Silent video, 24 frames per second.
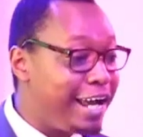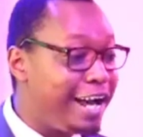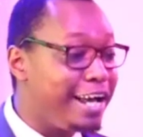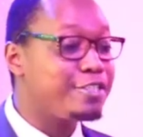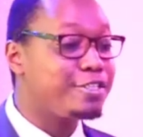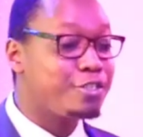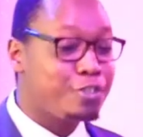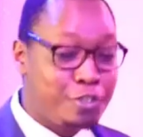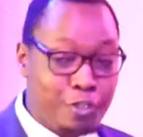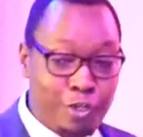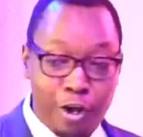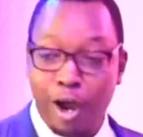
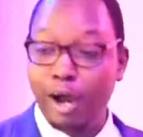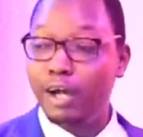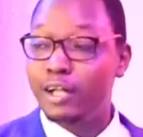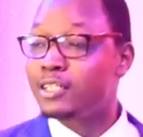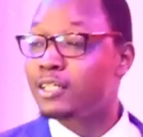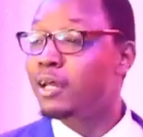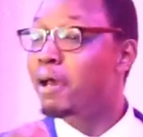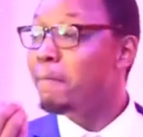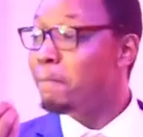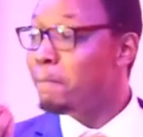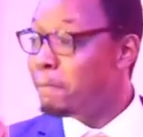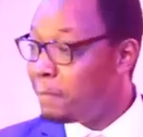does
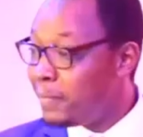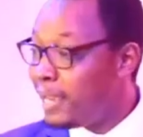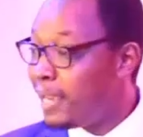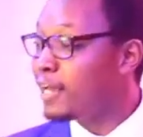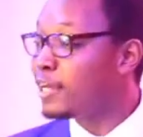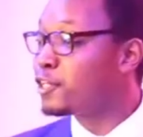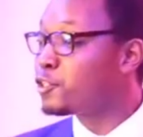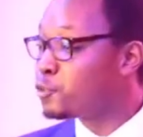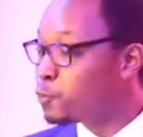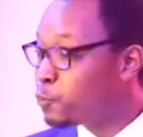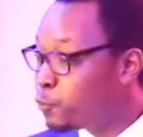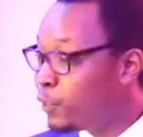not
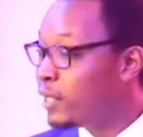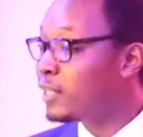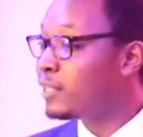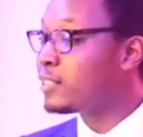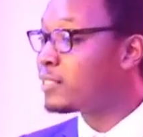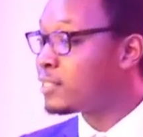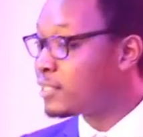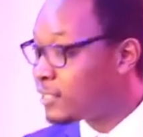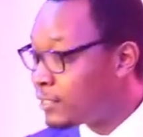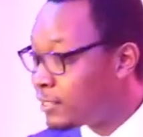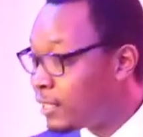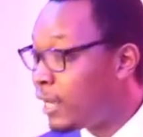mix
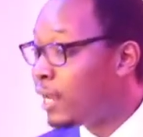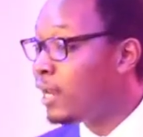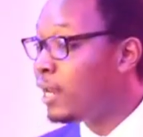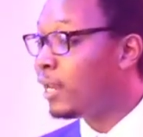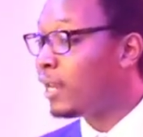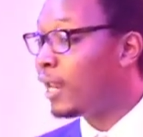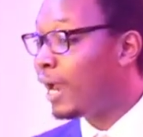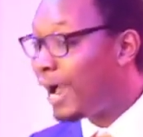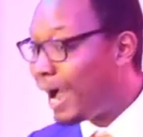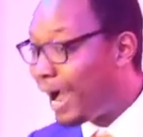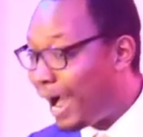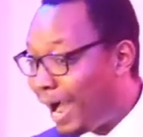with
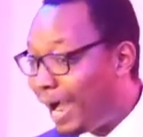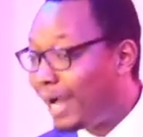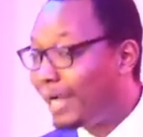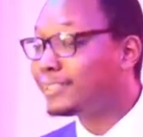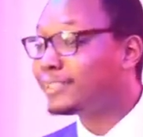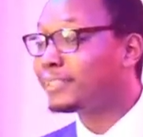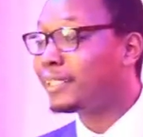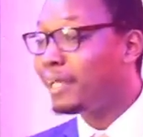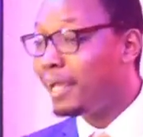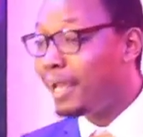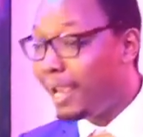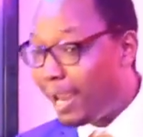sin
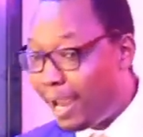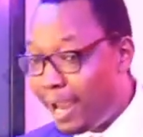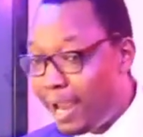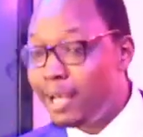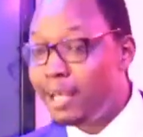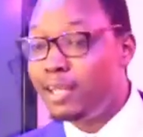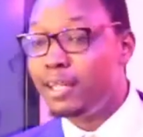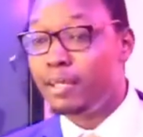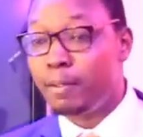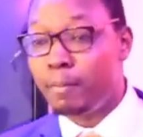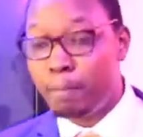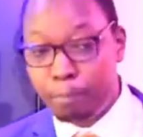at
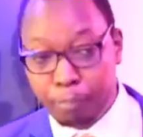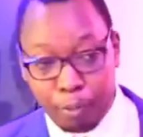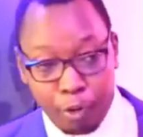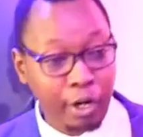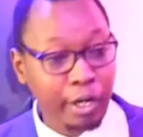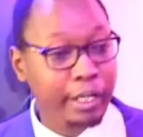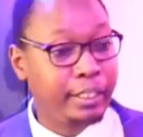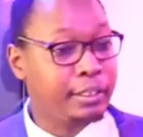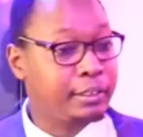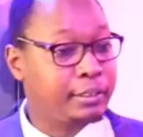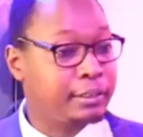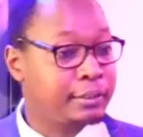any
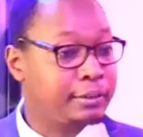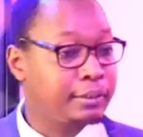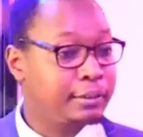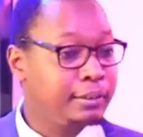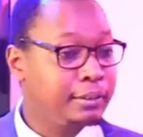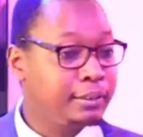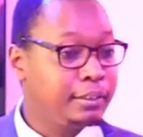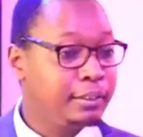point.